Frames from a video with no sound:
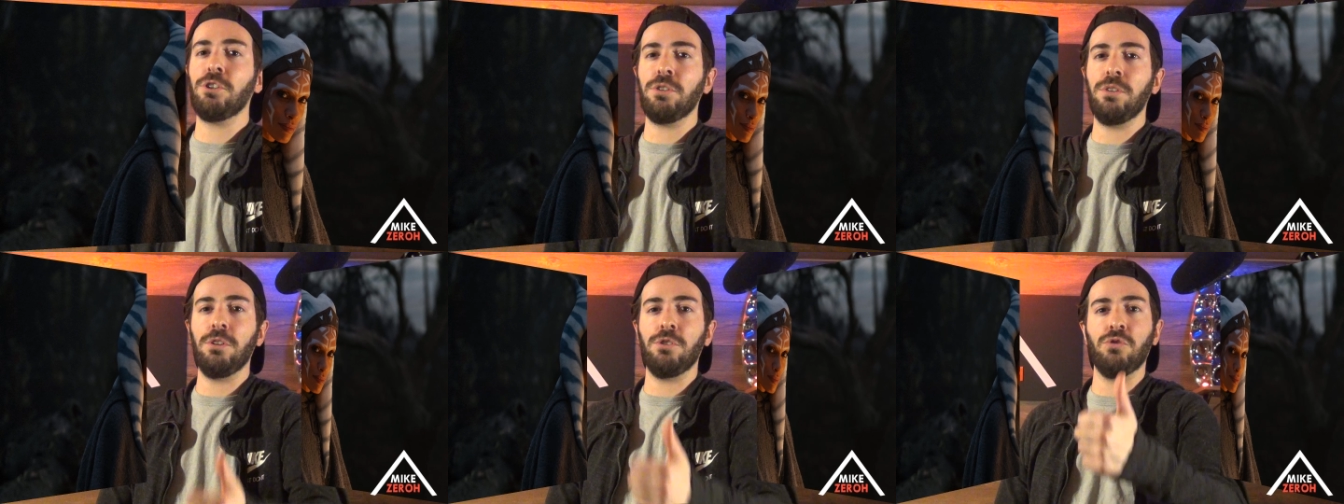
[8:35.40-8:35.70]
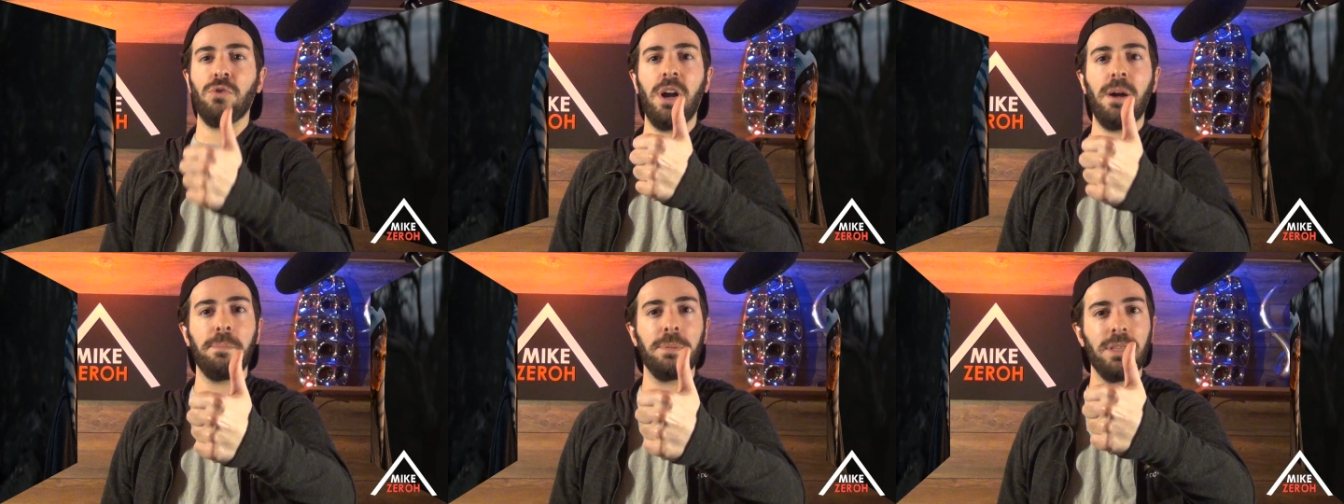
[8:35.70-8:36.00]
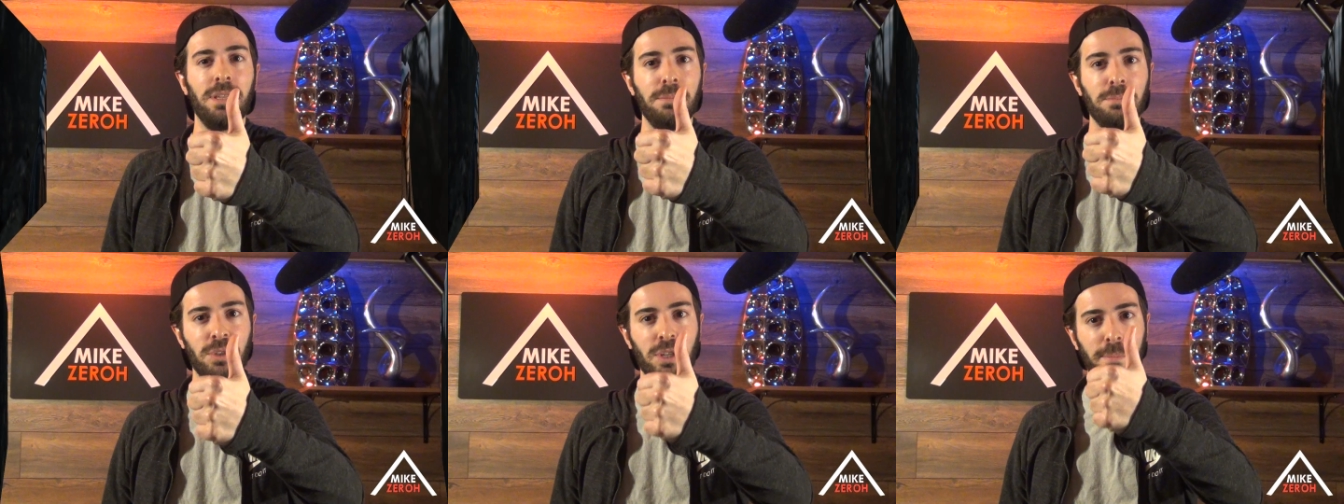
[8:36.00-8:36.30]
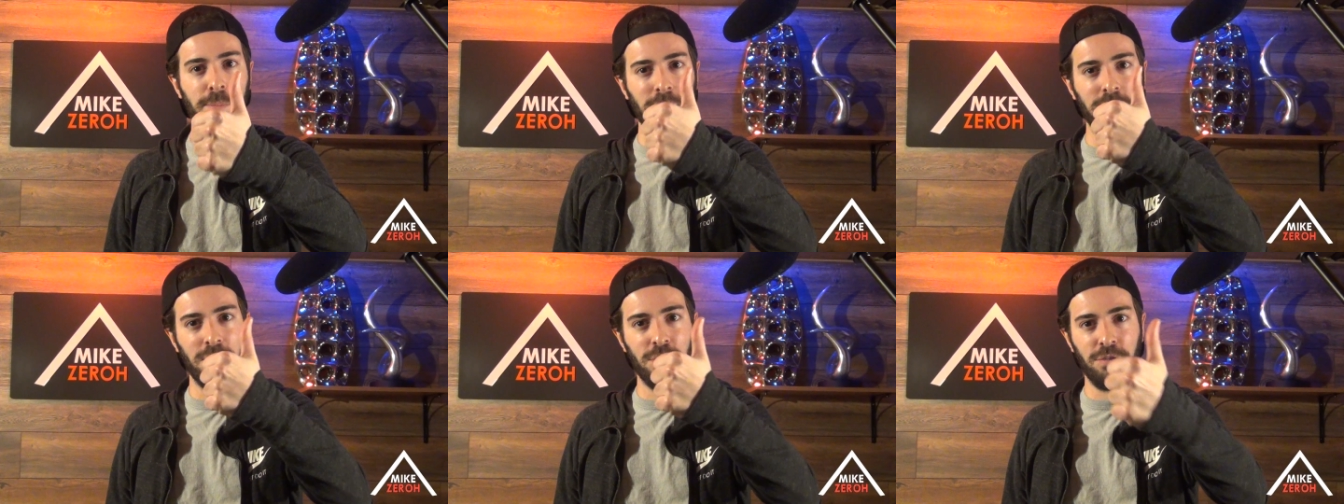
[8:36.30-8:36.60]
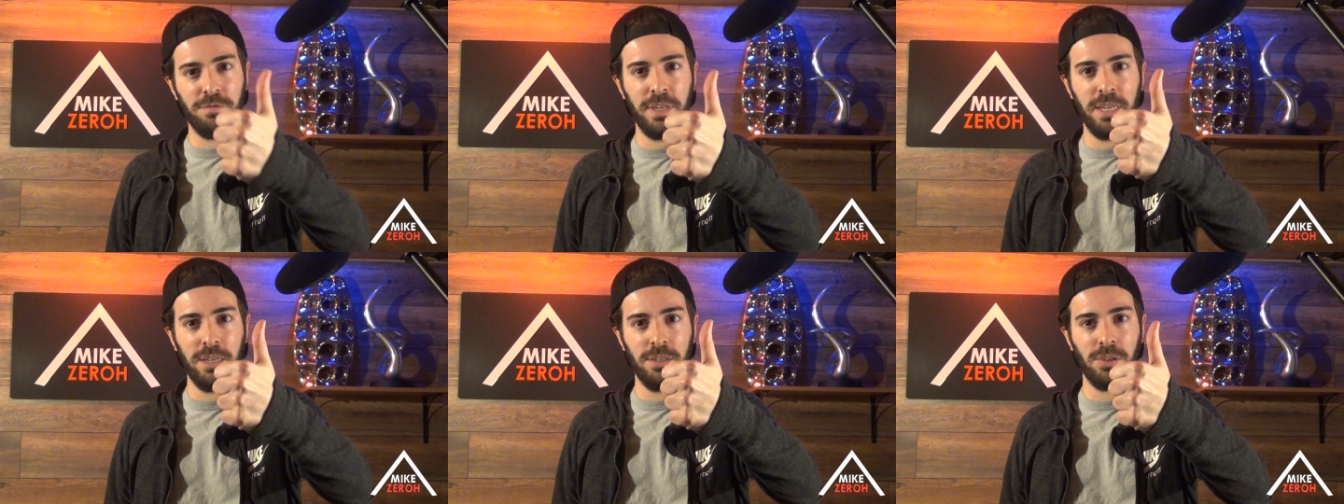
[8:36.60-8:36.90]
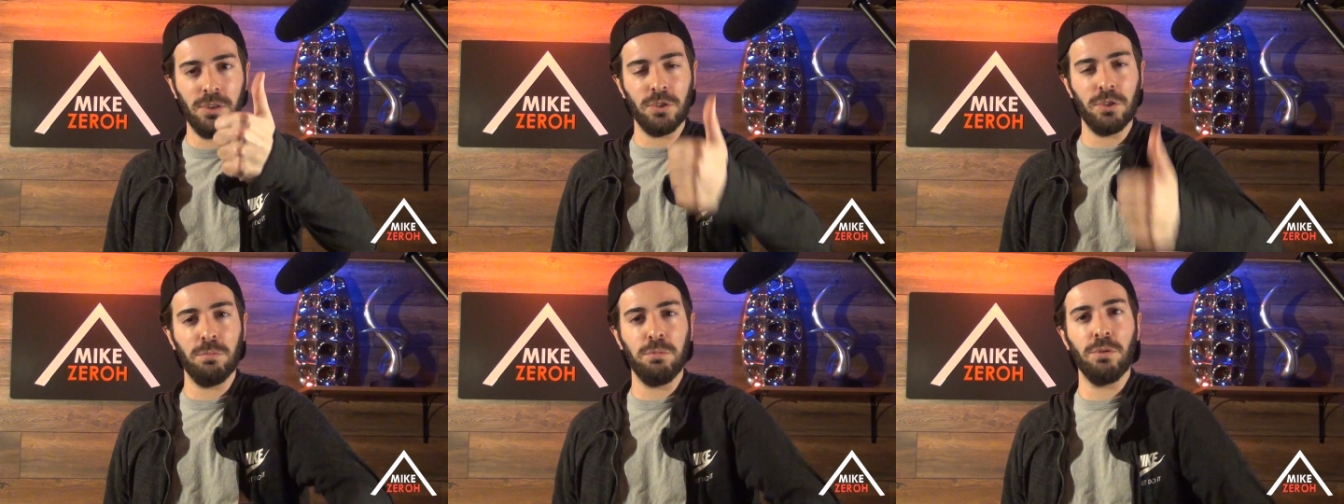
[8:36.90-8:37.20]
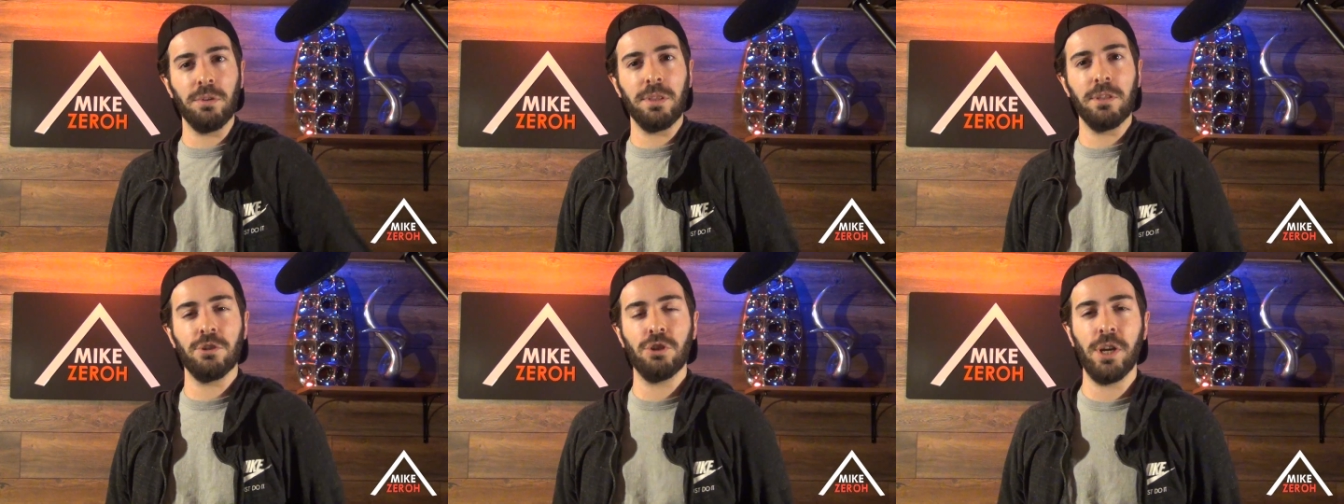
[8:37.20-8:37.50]
sure to drop a thumbs up on this video to
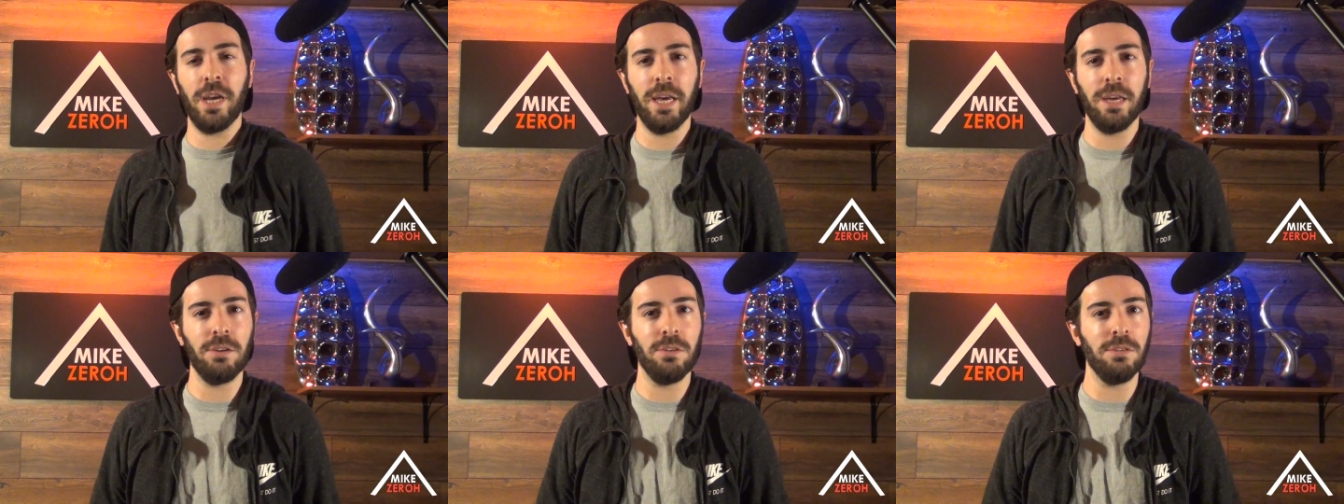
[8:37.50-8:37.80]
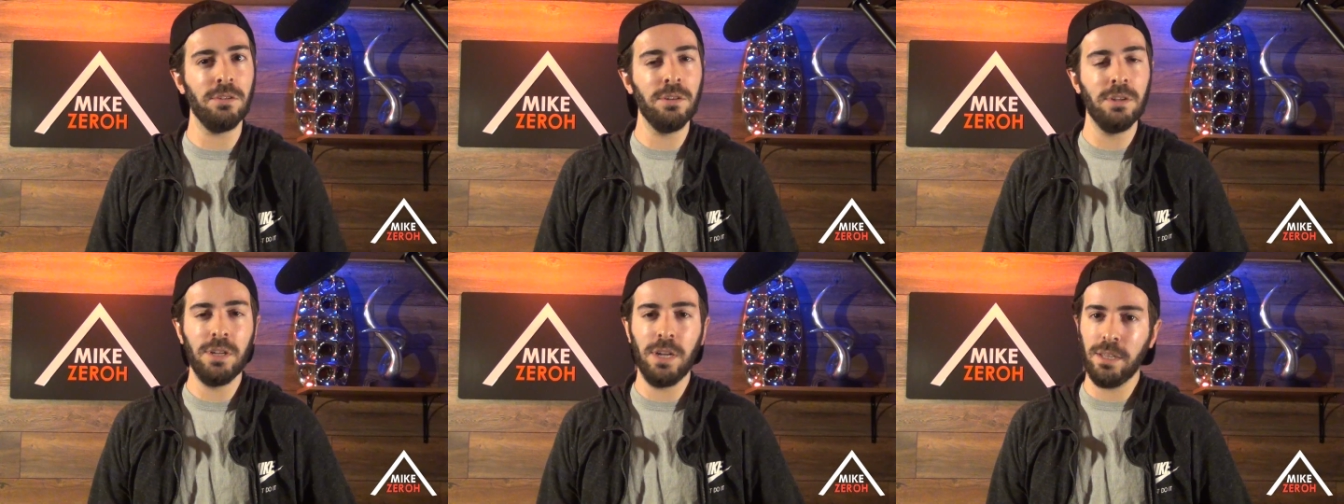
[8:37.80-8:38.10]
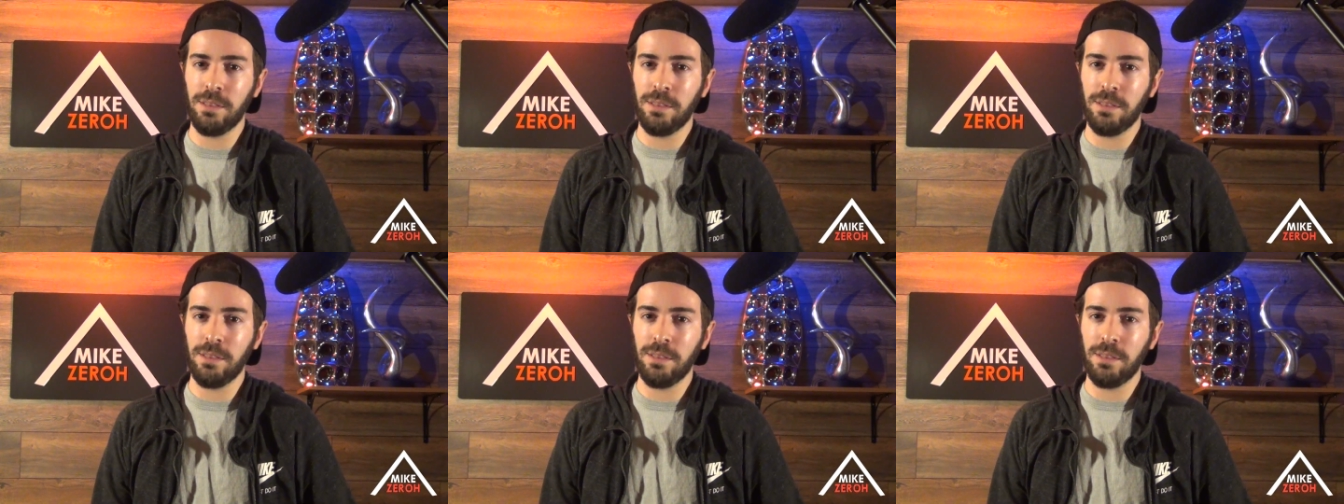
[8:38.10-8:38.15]
support the channel.